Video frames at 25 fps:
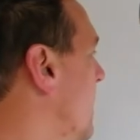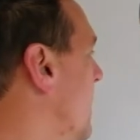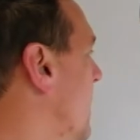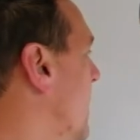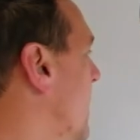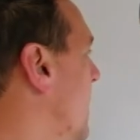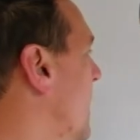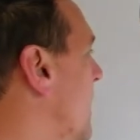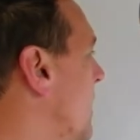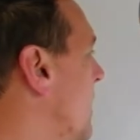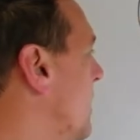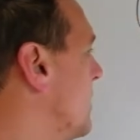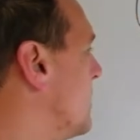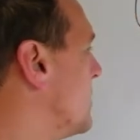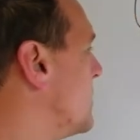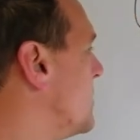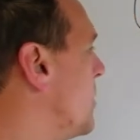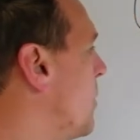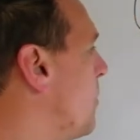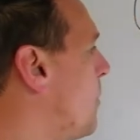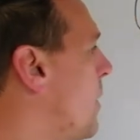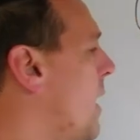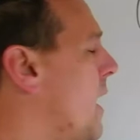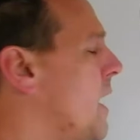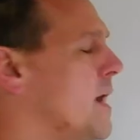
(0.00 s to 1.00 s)
Uh, so
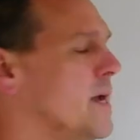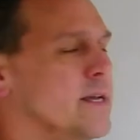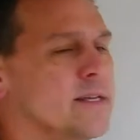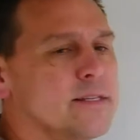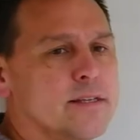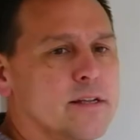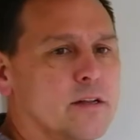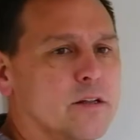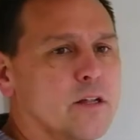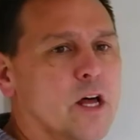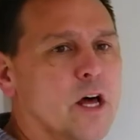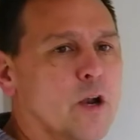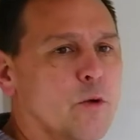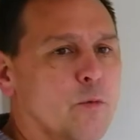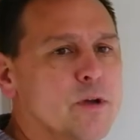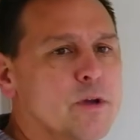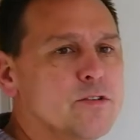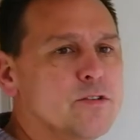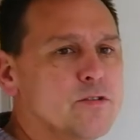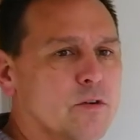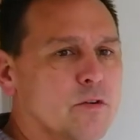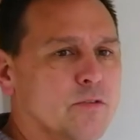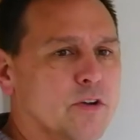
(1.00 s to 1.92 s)
pi is in a lot of ways sort of a